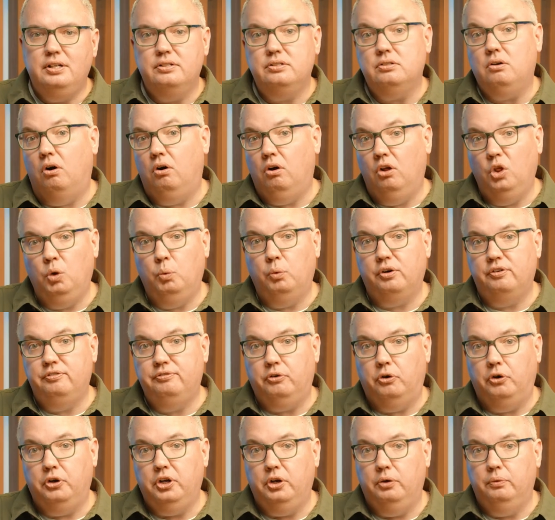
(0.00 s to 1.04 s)
does all the work
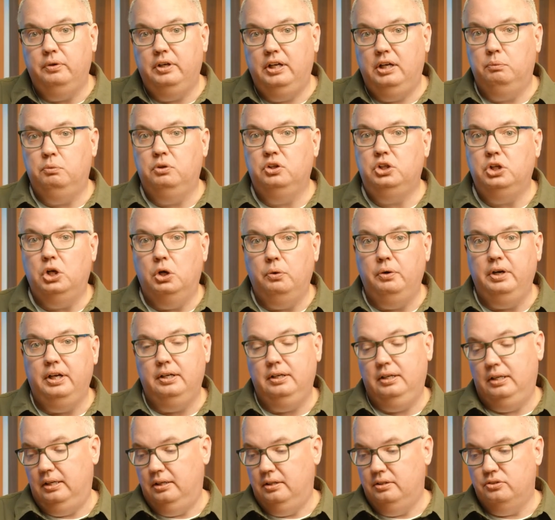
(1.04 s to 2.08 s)
for you. It will go
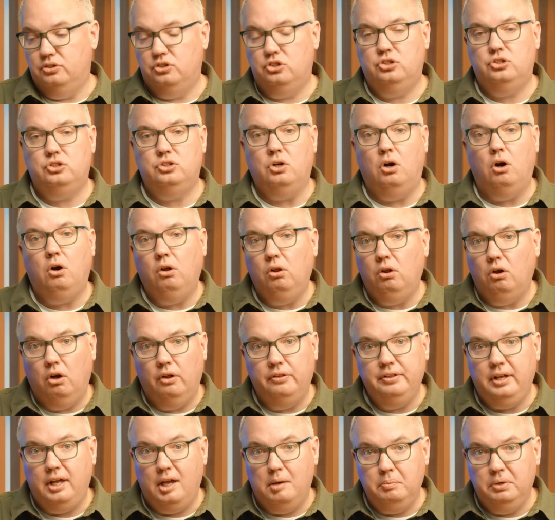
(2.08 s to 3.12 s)
in and install
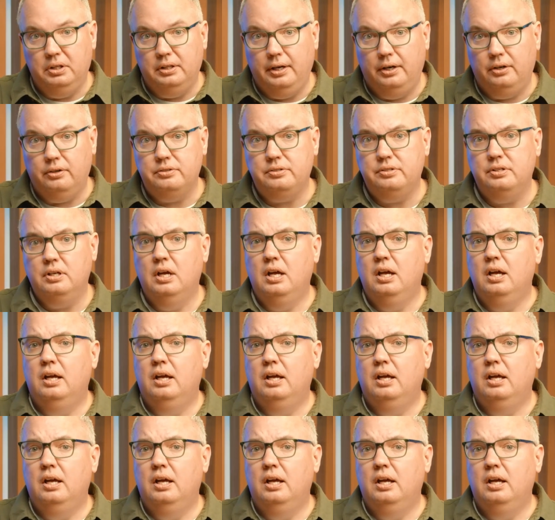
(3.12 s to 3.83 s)
all the emulators.